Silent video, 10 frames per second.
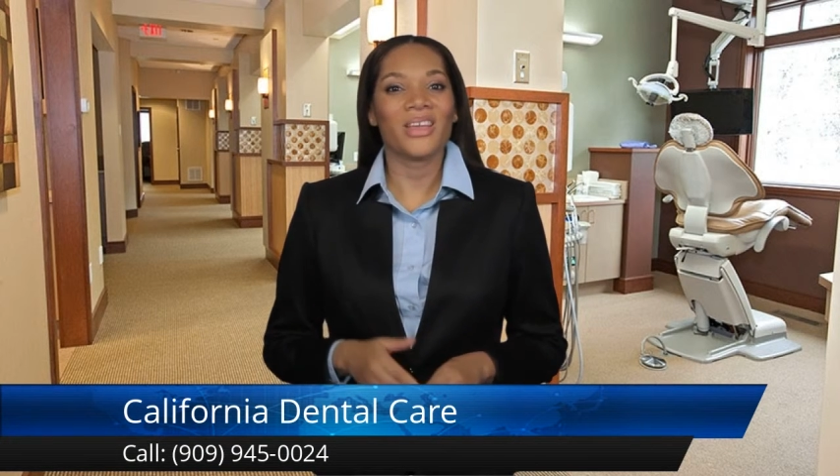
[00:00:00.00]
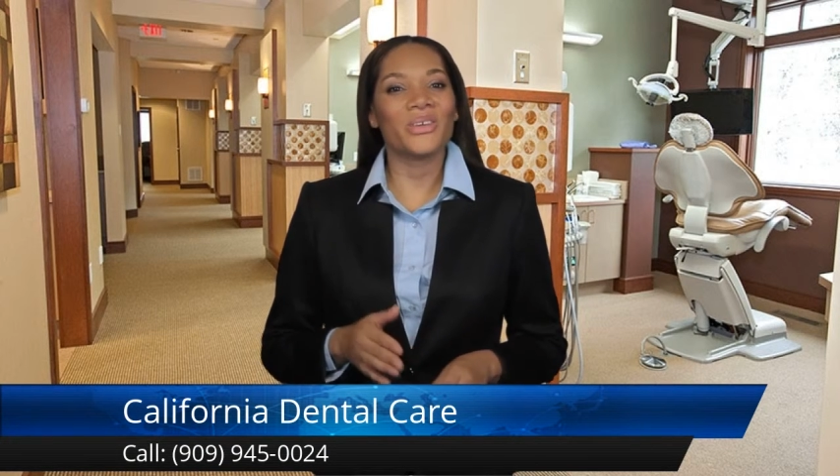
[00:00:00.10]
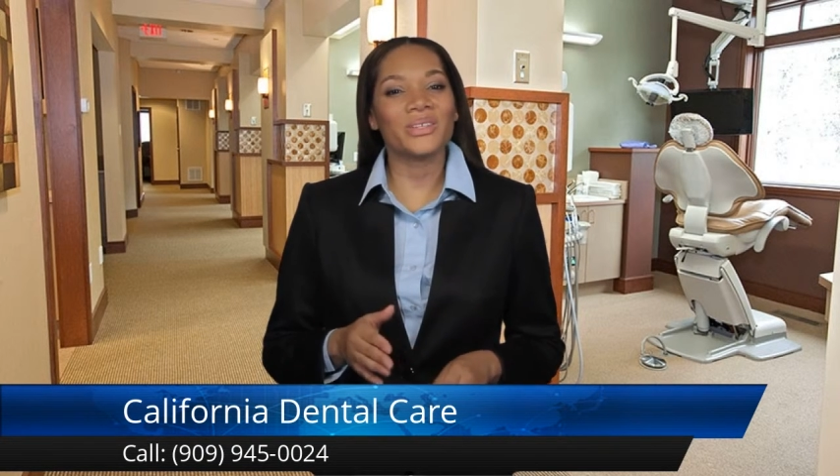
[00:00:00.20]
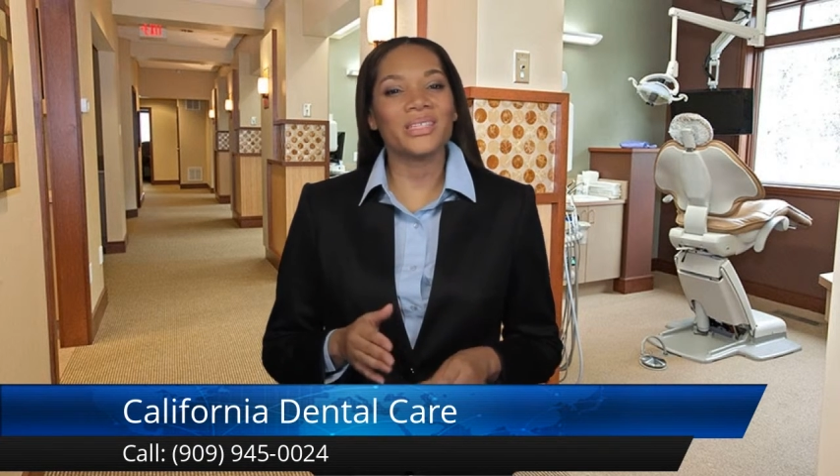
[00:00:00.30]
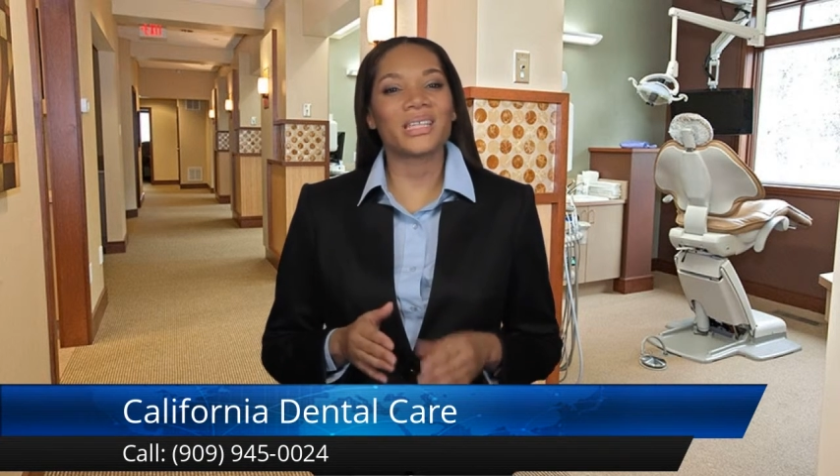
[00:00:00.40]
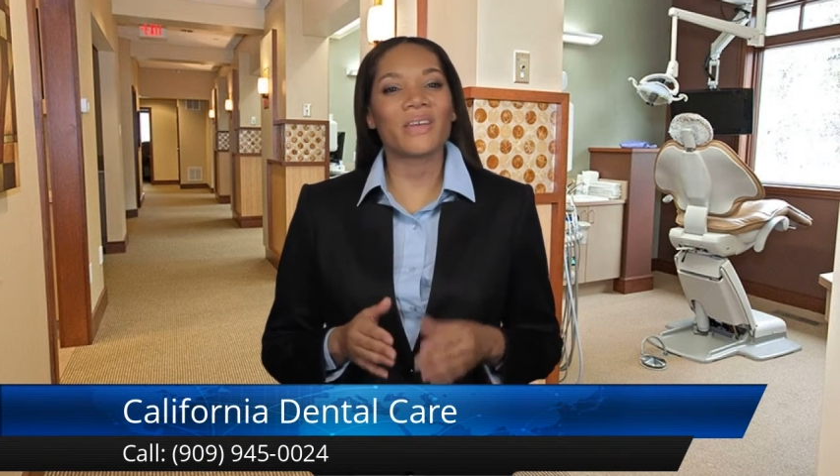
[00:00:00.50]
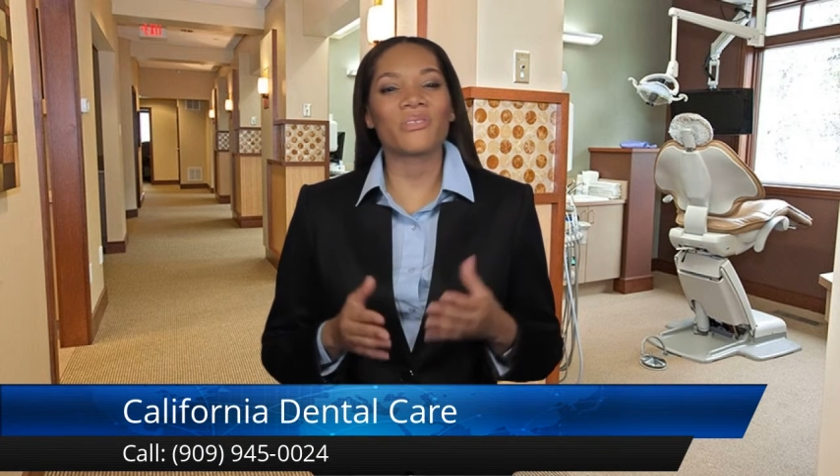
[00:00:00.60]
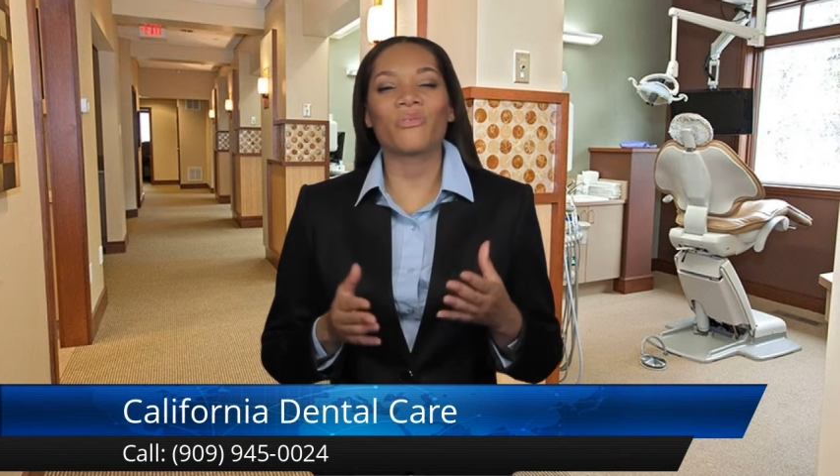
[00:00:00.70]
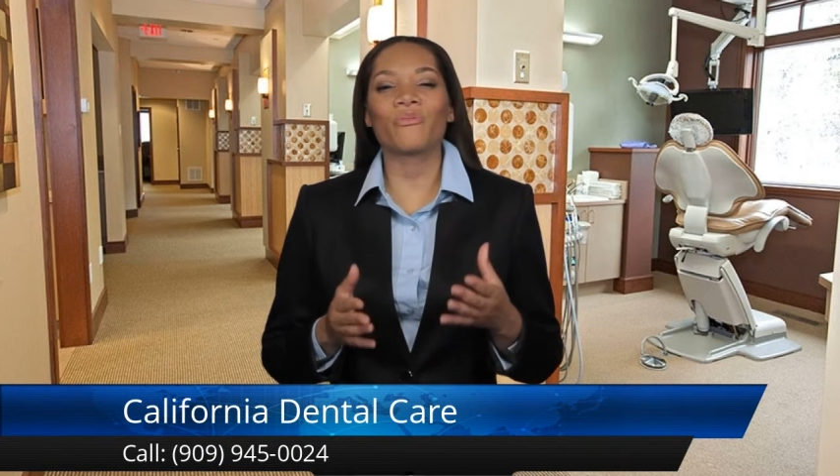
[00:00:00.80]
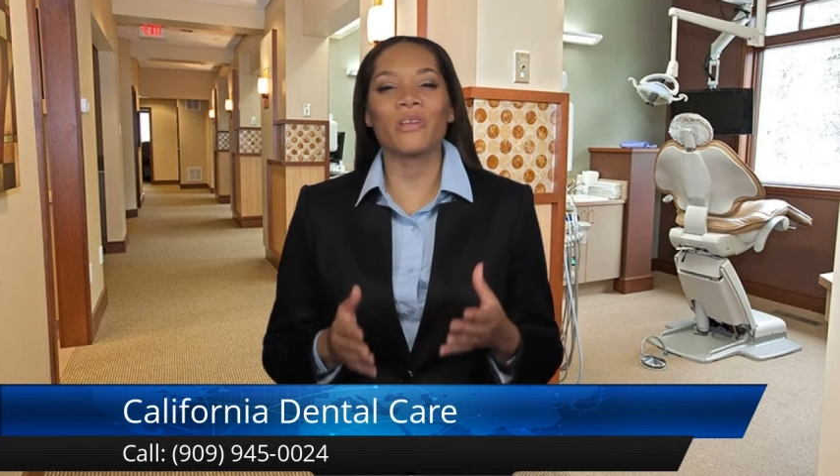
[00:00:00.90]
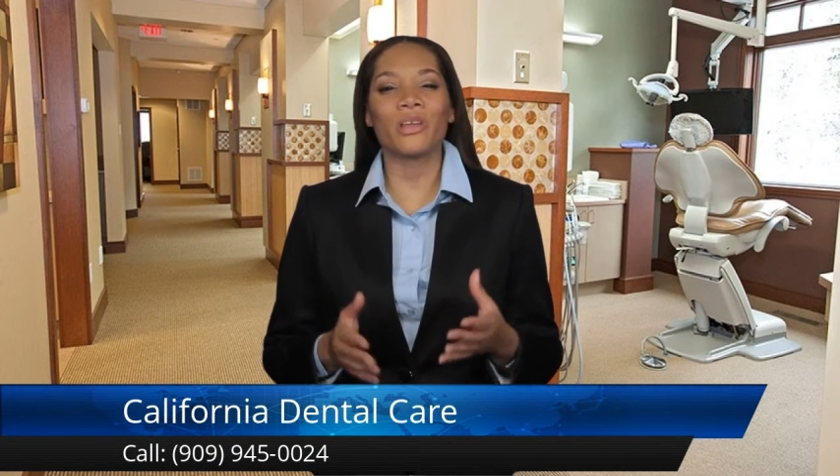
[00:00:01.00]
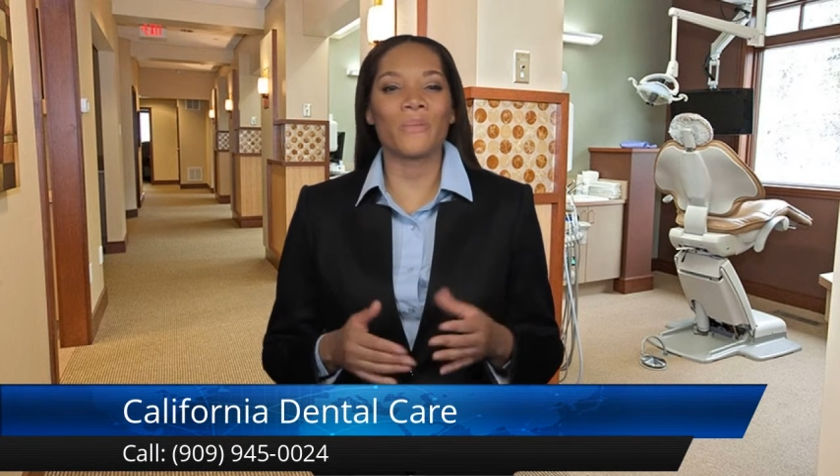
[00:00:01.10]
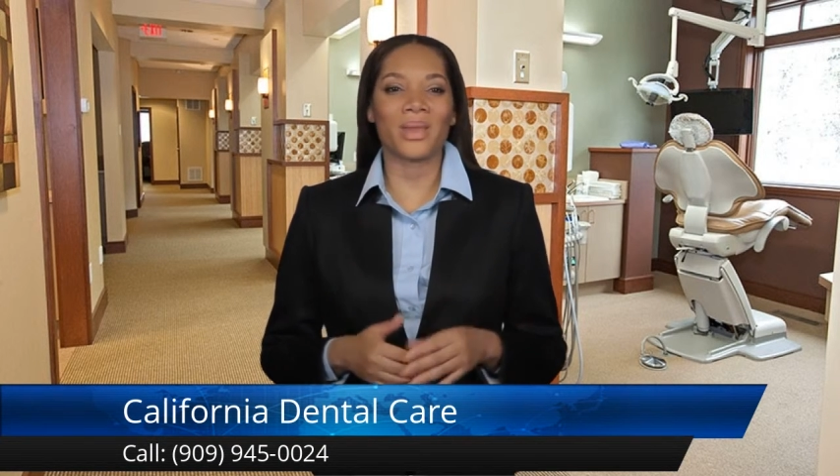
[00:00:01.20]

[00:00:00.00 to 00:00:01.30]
You'll discover the real